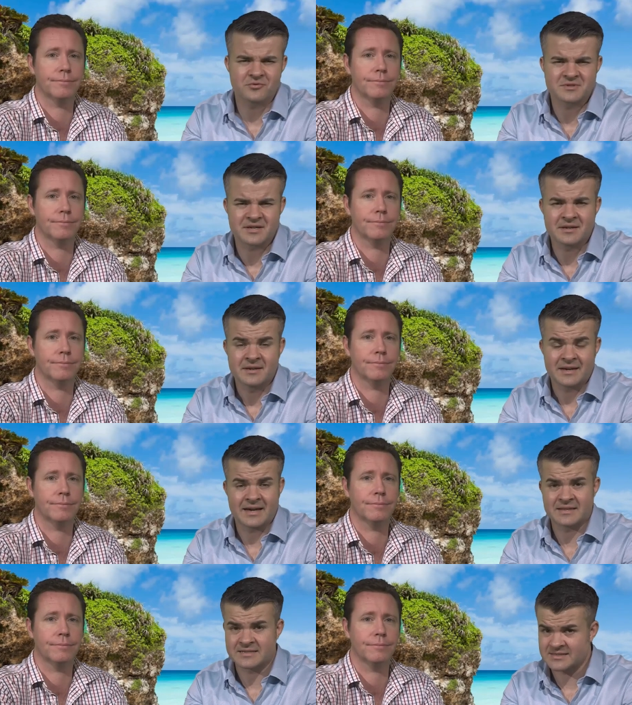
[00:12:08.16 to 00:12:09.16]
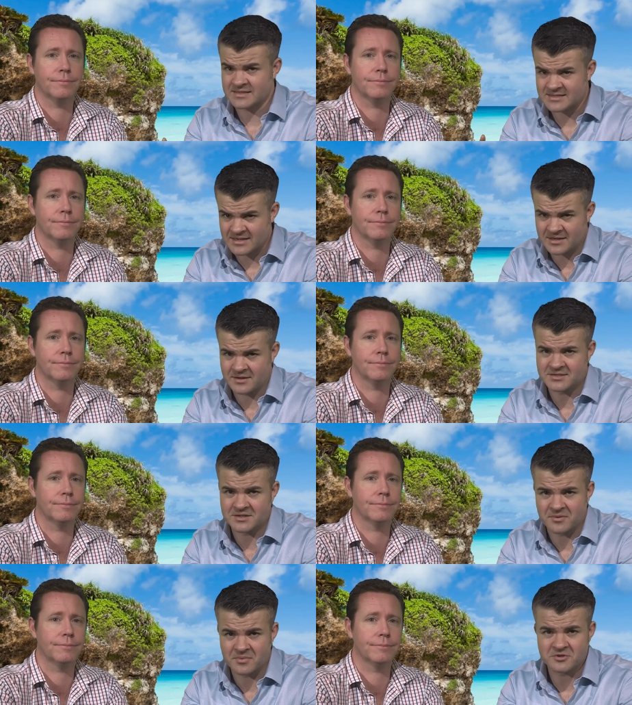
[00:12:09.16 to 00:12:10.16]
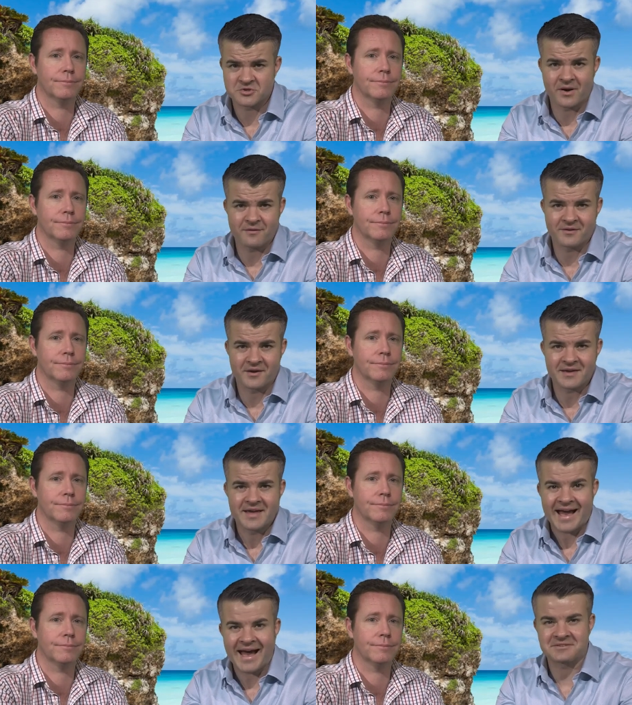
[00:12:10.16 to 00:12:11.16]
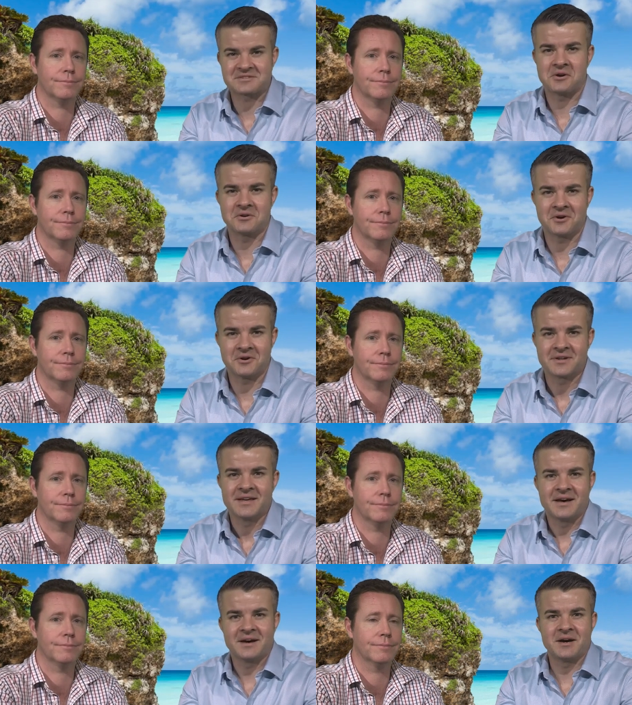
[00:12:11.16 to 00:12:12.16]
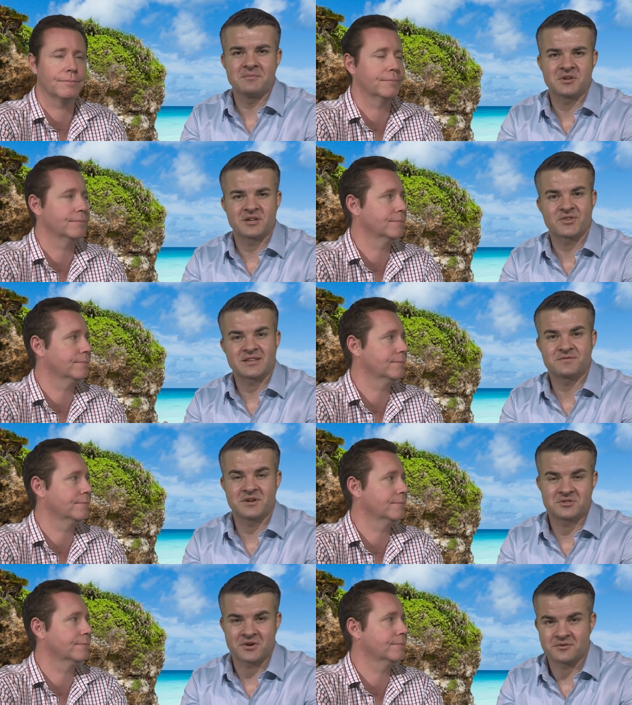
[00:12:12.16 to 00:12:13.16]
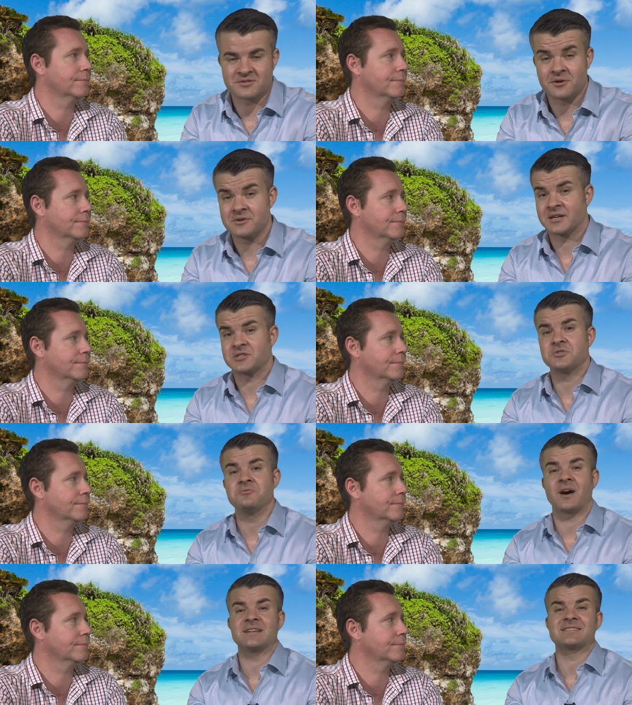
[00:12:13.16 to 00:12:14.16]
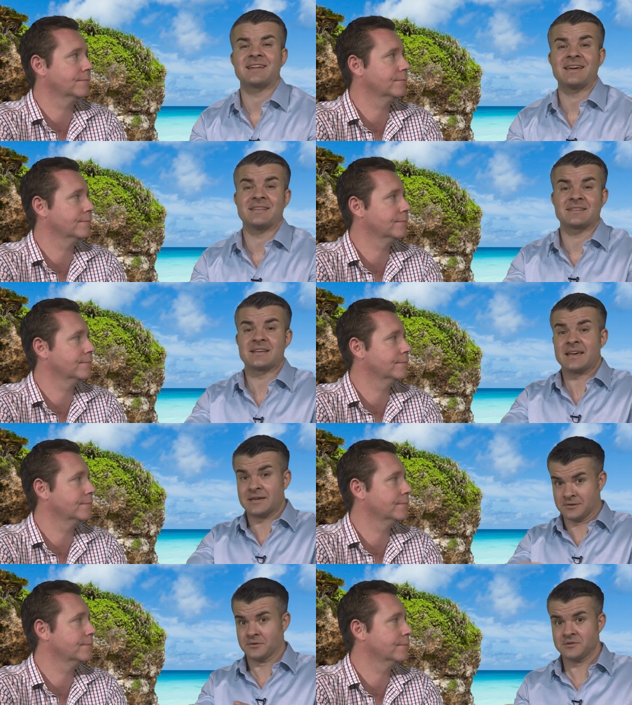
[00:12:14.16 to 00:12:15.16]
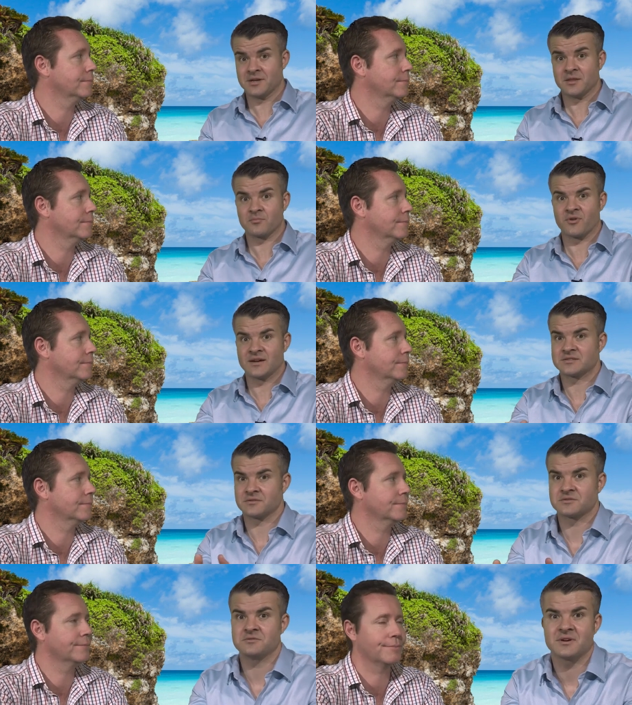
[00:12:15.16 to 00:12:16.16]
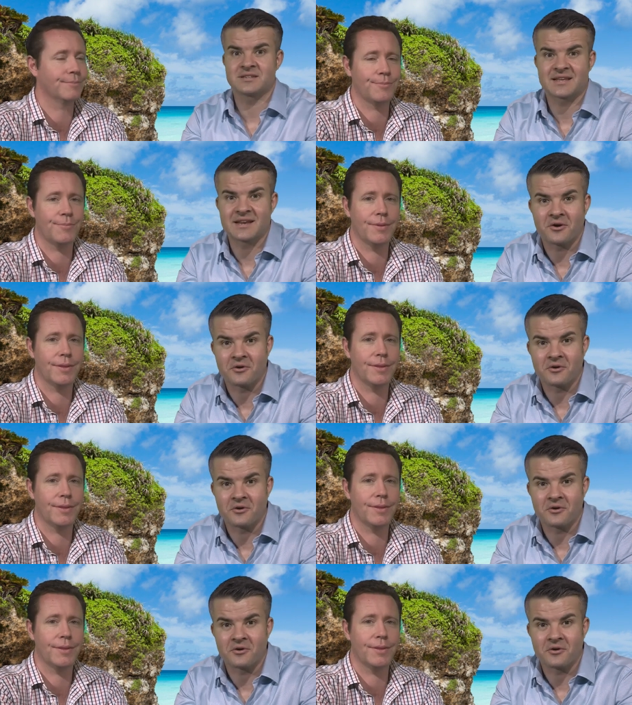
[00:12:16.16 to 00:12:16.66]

Speaker 1: cruising, and this is a stunning itinerary because you are flying out to Hong Kong. Um, you're going to transfer to your hotel. You get a two-night stay, and that's included in the price, so it's two-night stay in